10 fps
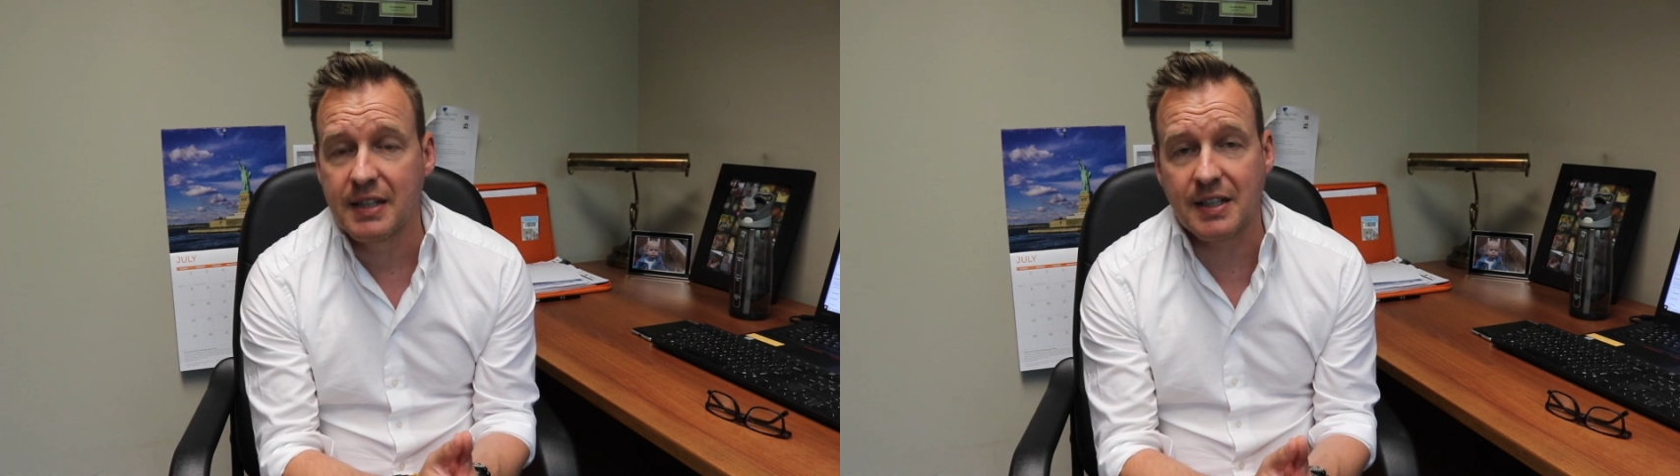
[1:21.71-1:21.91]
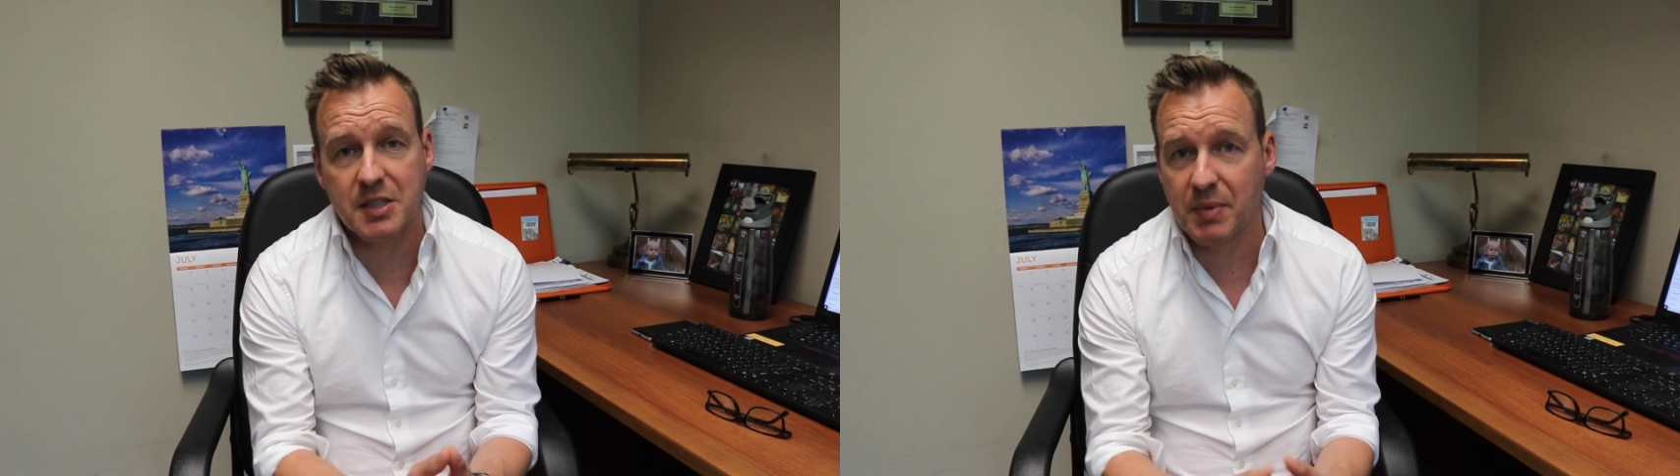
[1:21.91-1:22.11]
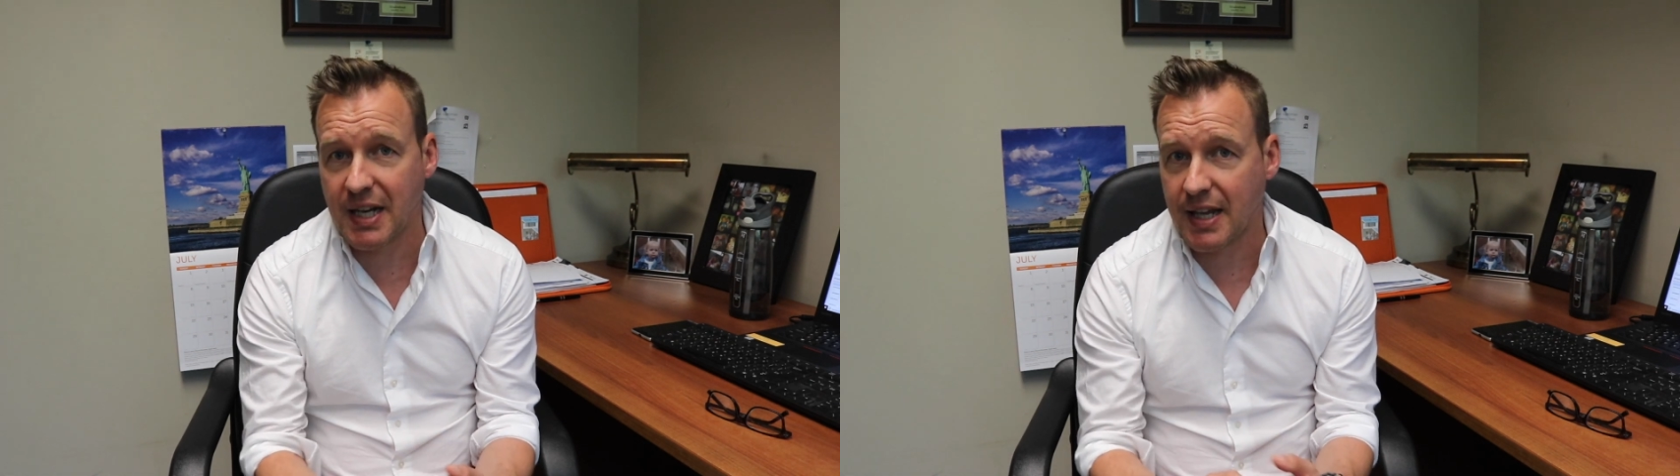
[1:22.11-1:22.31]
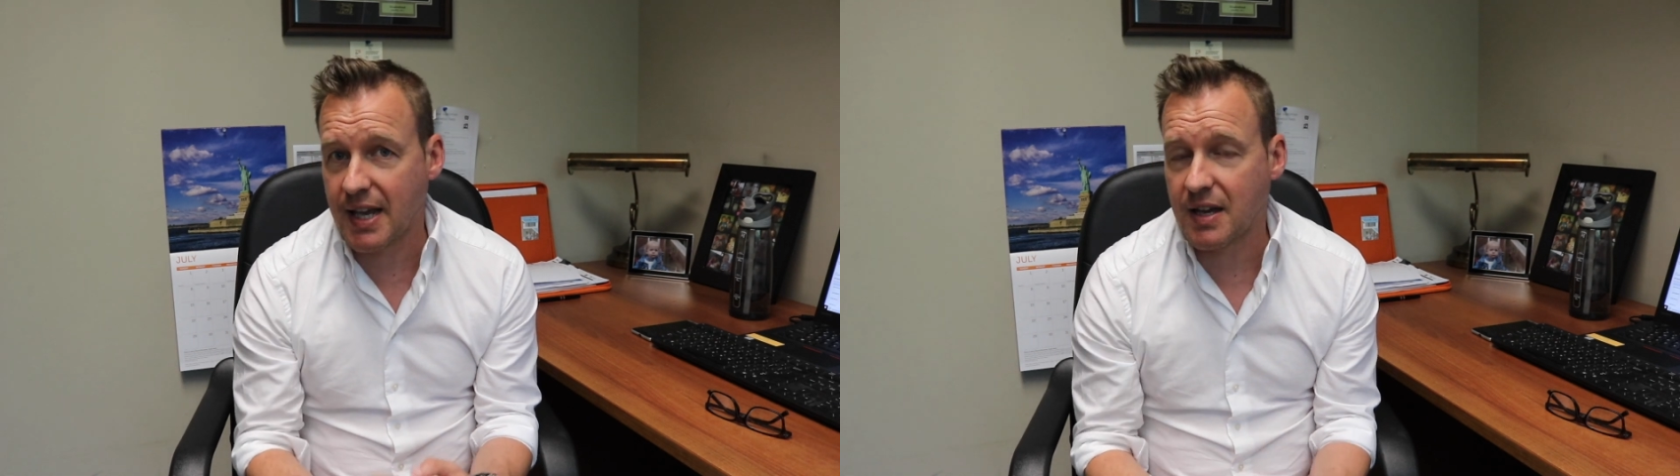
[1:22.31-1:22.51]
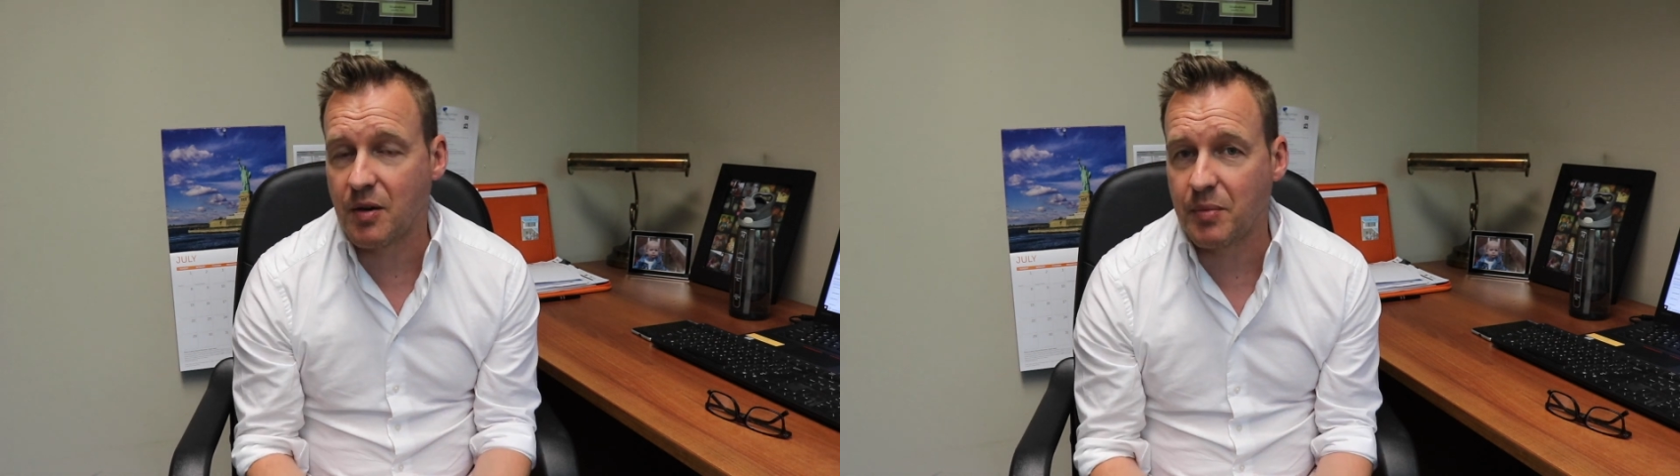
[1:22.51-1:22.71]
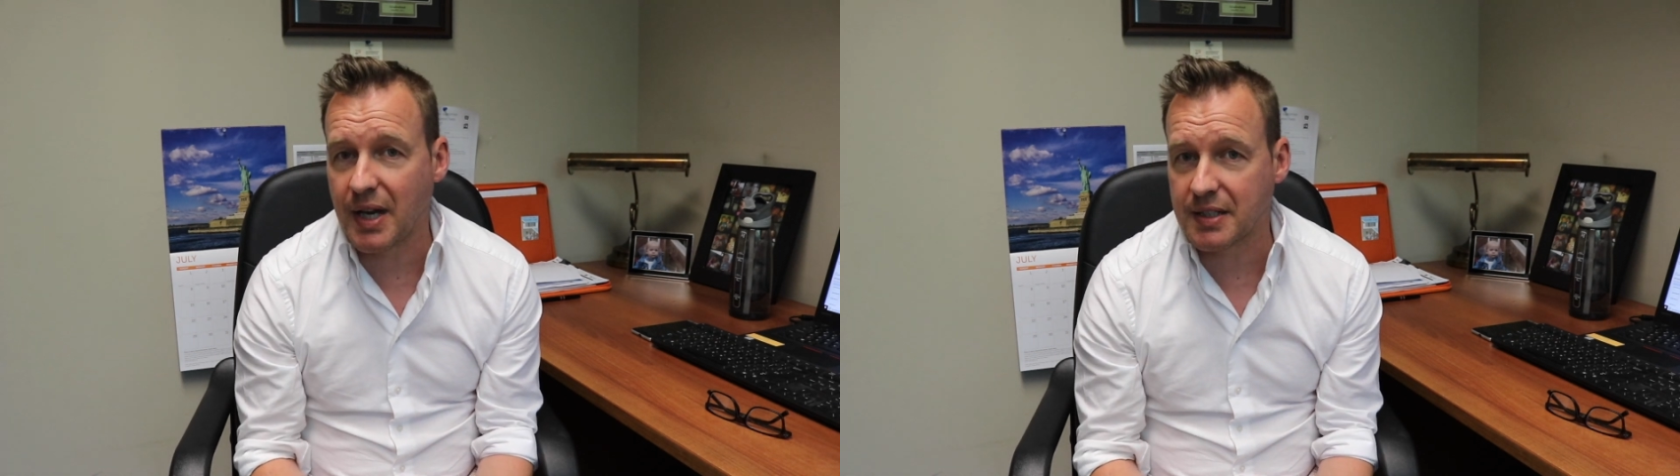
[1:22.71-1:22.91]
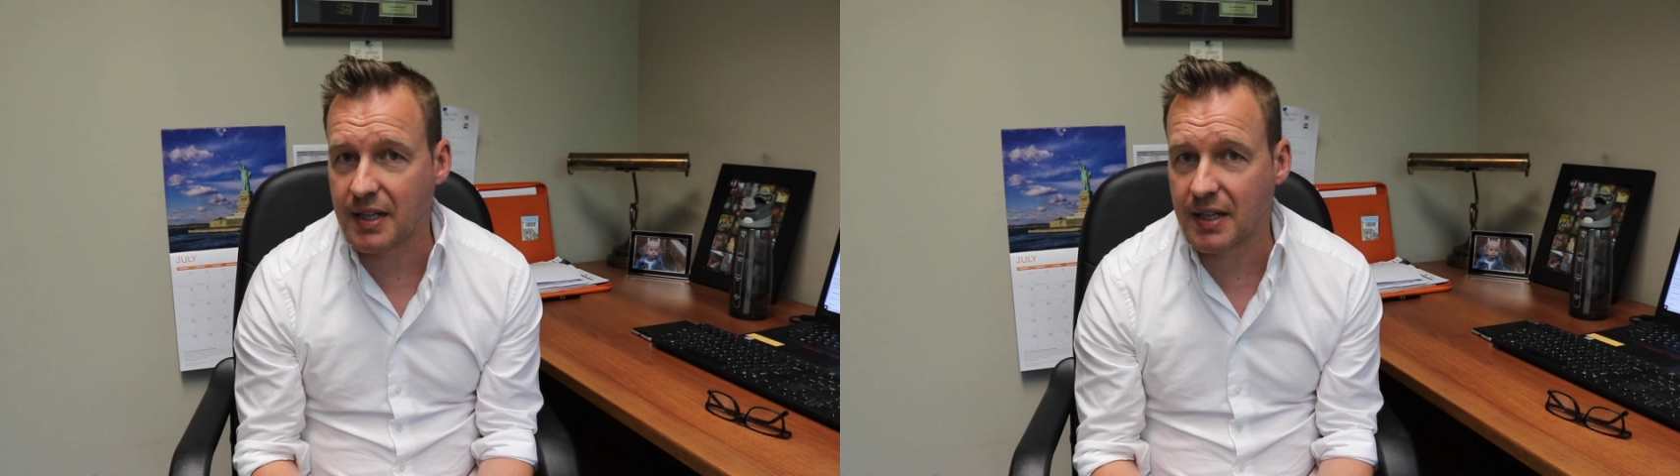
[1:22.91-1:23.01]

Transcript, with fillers: Doesn't mean it can't come back